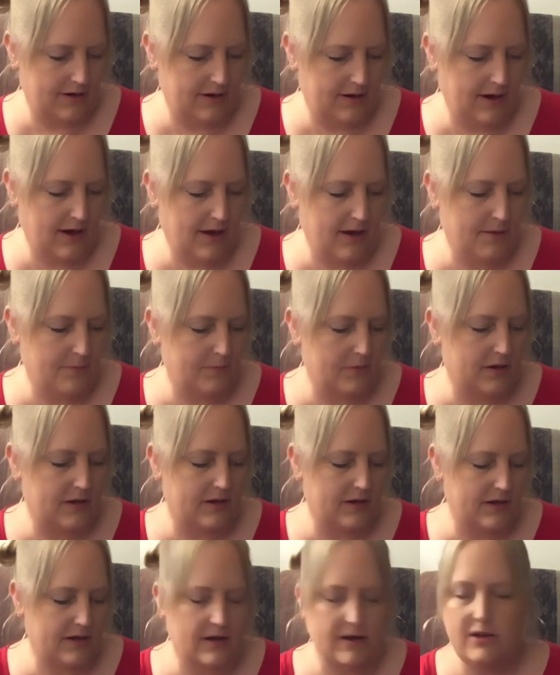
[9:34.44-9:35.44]
um,
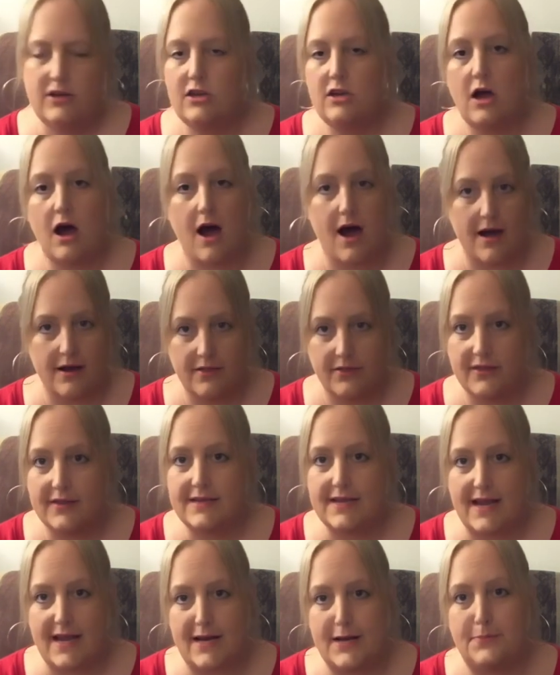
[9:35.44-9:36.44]
not the
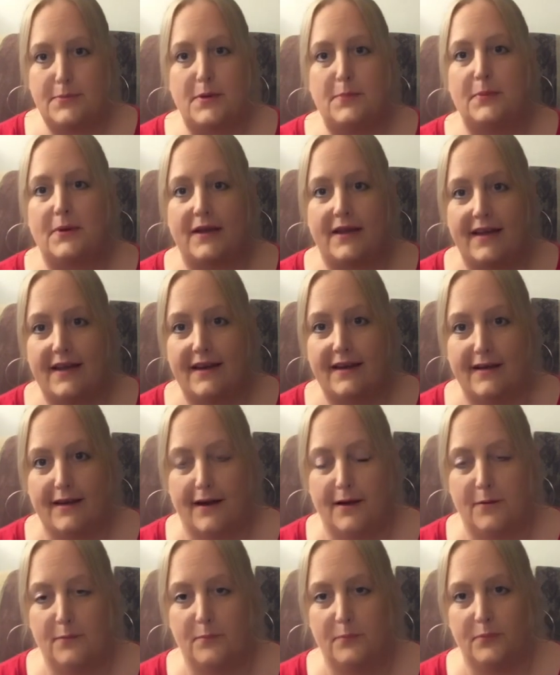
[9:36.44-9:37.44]
day to be picking
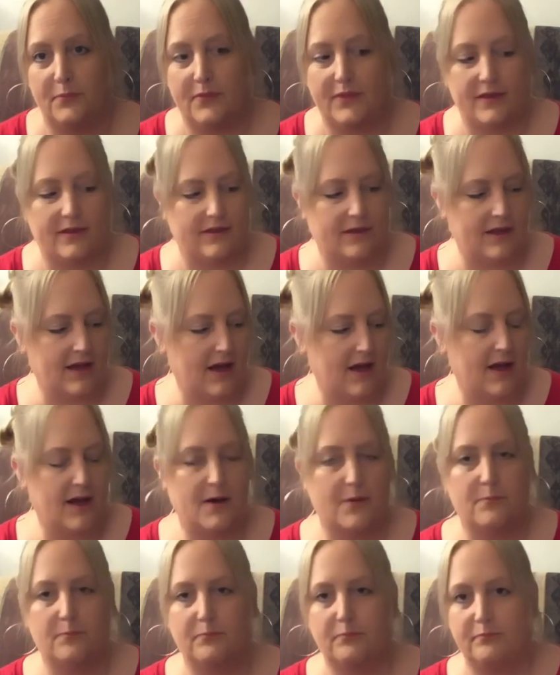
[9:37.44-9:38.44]
up
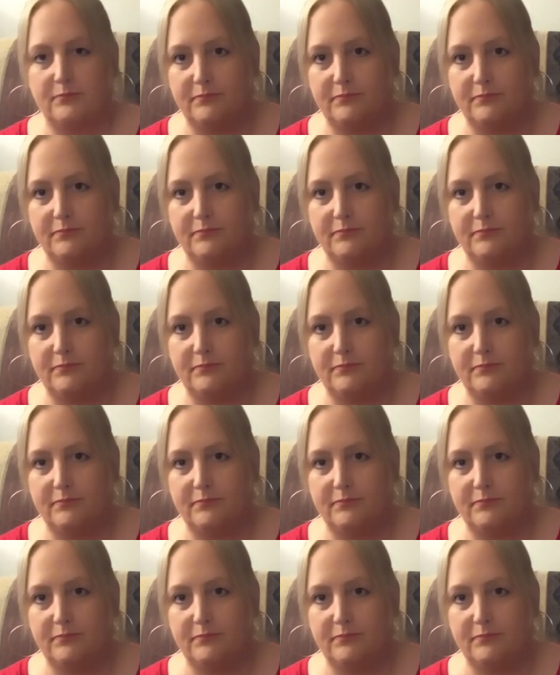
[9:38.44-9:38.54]
um,